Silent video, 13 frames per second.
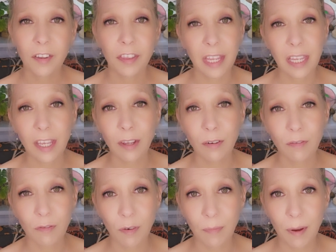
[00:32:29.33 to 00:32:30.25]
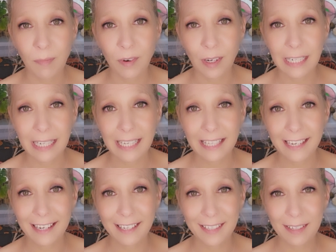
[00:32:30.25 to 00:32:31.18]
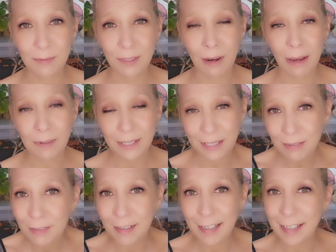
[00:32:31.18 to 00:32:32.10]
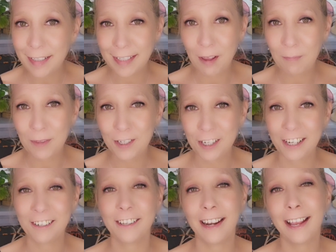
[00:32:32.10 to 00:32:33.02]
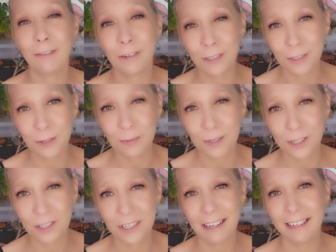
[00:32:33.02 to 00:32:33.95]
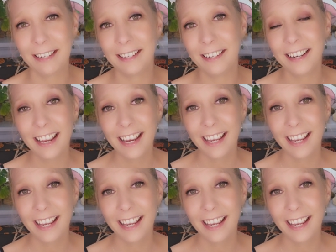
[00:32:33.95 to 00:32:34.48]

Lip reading: Thank you for remembering to hit like and subscribe, because it really does help the channel, and I really do appreciate it.